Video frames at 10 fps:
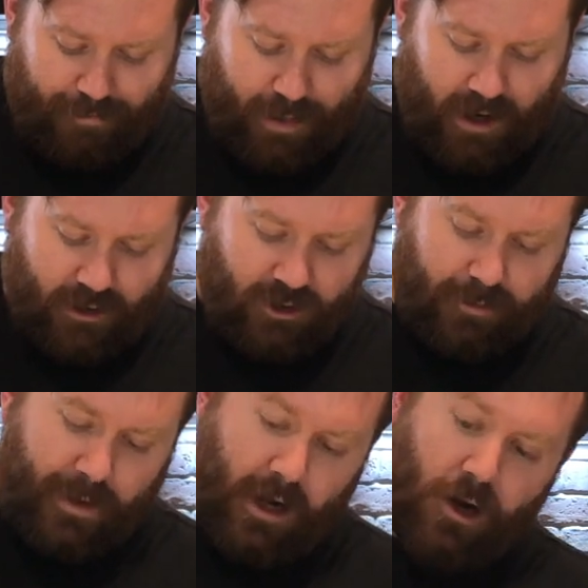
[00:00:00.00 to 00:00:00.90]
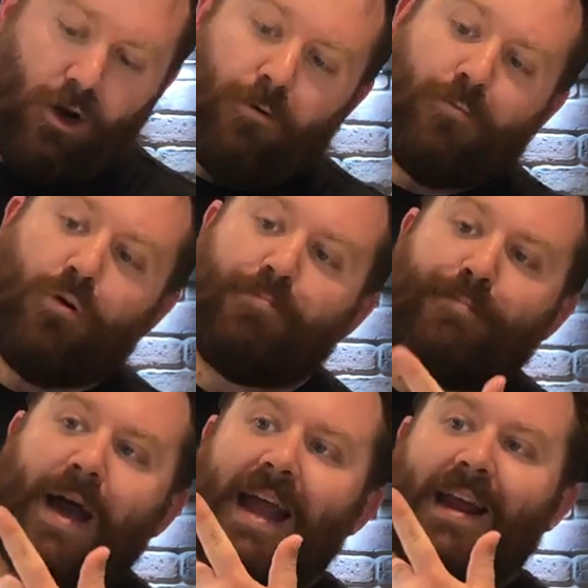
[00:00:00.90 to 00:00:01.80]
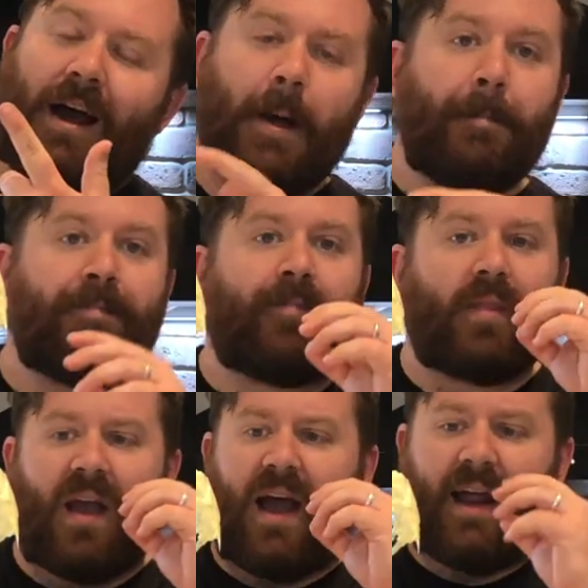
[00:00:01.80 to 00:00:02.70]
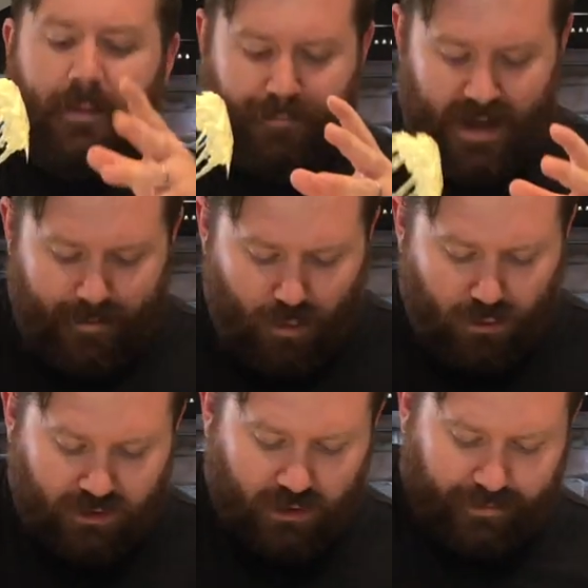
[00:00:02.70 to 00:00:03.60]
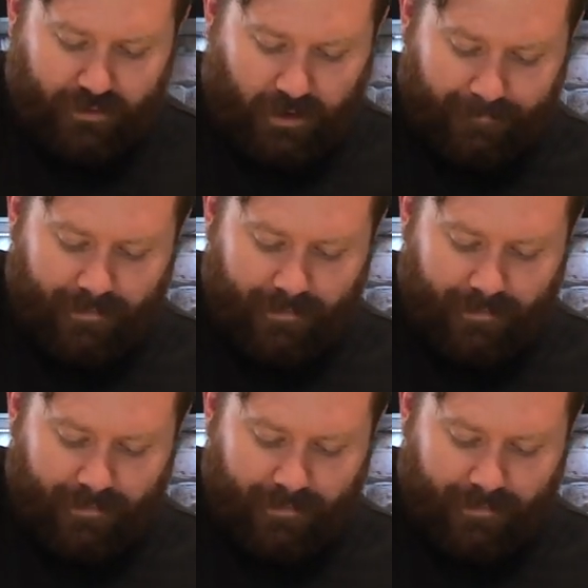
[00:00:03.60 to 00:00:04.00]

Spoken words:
butter should be a lot more paler and a bit more softer.